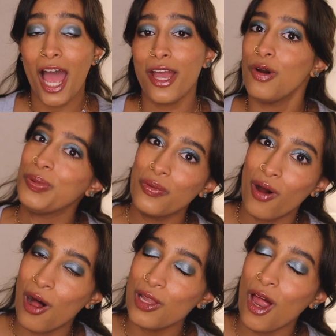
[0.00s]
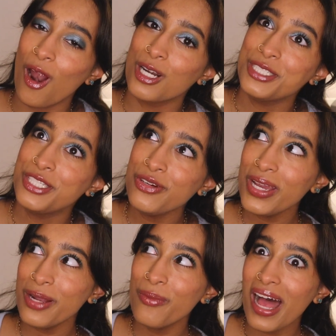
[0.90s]
I hope you all are
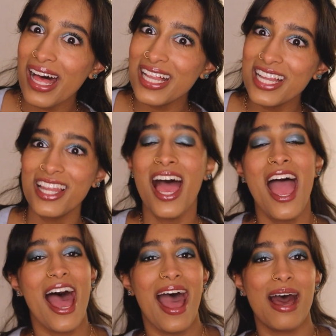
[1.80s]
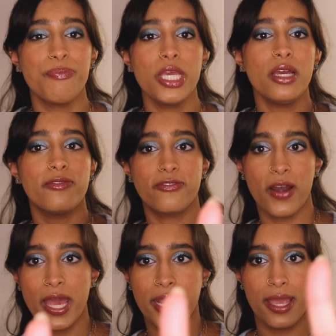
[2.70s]
doing well. Happy
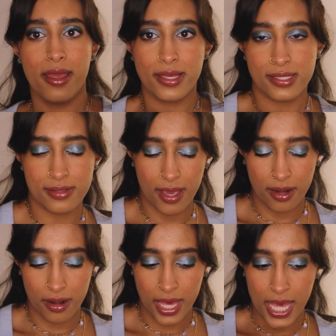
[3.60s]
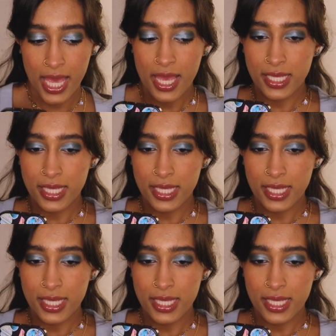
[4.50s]
Friday, Saturday,